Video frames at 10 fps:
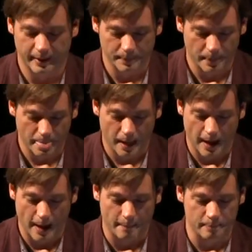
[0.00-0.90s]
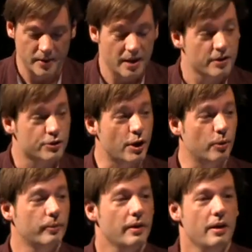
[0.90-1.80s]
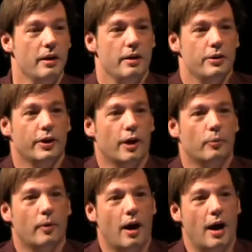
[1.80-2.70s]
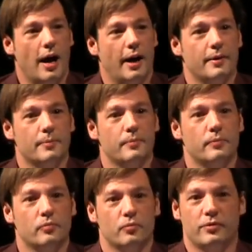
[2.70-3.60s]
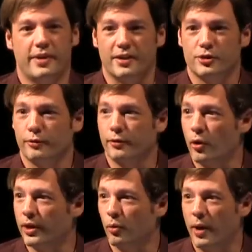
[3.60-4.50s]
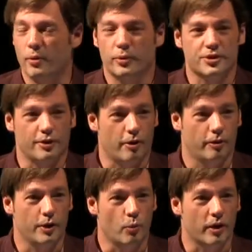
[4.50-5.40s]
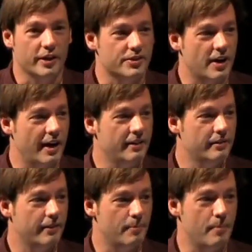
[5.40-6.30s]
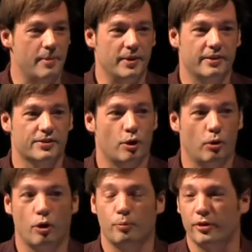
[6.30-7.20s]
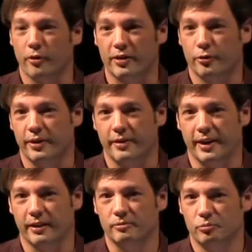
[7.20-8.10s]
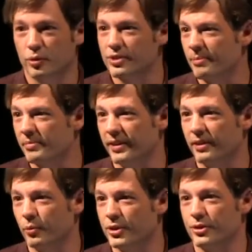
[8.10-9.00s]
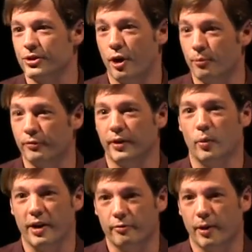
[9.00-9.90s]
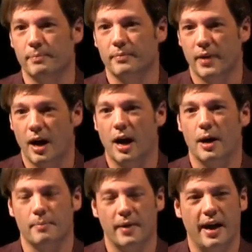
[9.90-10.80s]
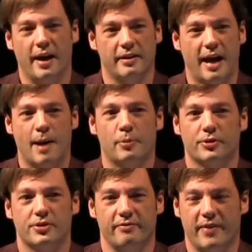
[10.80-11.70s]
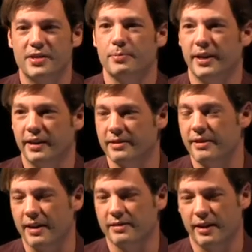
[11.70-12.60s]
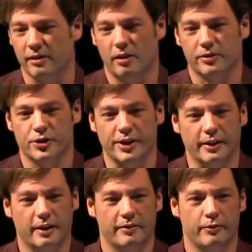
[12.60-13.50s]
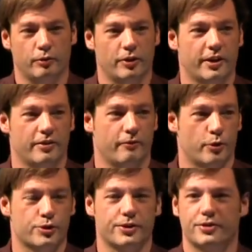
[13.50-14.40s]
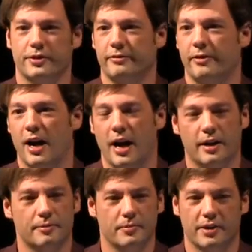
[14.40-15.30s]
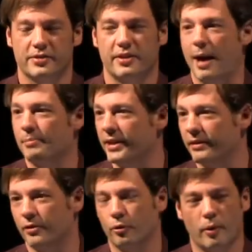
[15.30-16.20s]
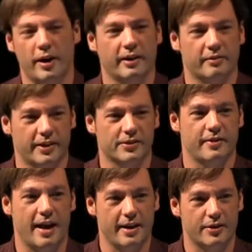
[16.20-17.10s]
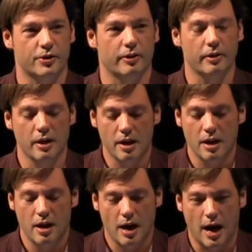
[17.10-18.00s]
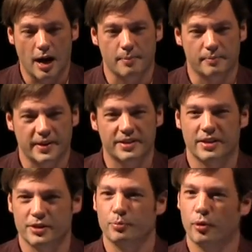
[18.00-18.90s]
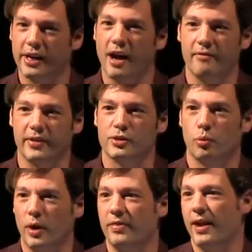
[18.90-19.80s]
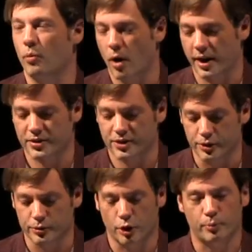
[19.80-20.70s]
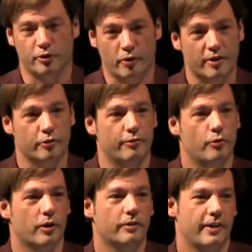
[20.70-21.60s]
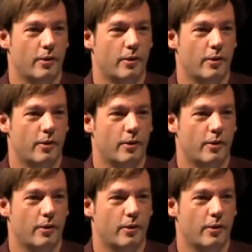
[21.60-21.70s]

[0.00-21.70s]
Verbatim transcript: Yeah. Um, so, you know, uh, the Xserve going away was an early warning sign that maybe this whole open directory thing was something that we should start moving away from. Um, and Apple's investment into that technology, if you look at the versions of, uh, of SlapD that they're running and things of that nature, um, it, it's pretty obvious what they want us to use Open Directory for.